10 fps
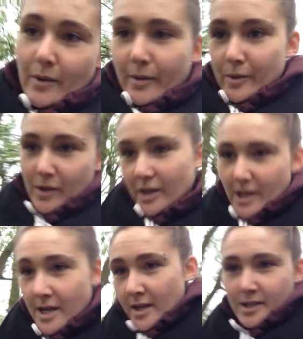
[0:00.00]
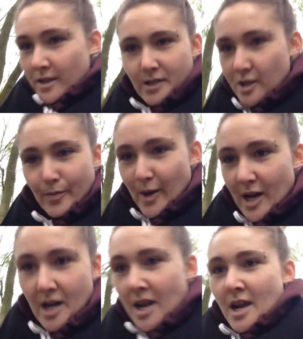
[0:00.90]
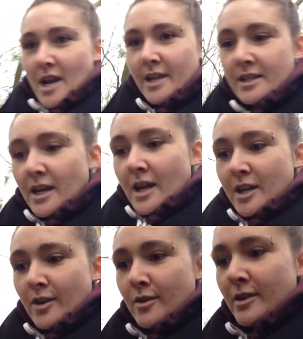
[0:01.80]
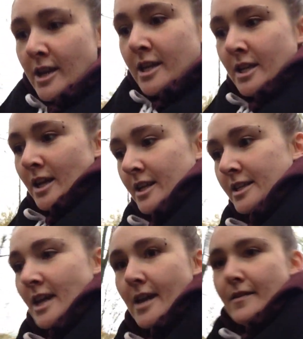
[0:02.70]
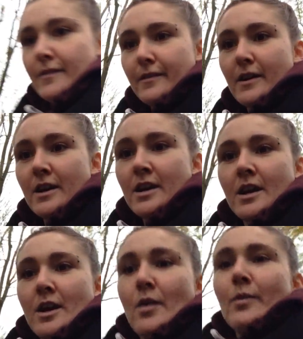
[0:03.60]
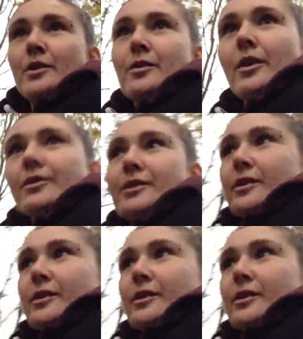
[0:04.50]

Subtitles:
when I'm doing this and spinning, it's like, you know, a safe, when you go to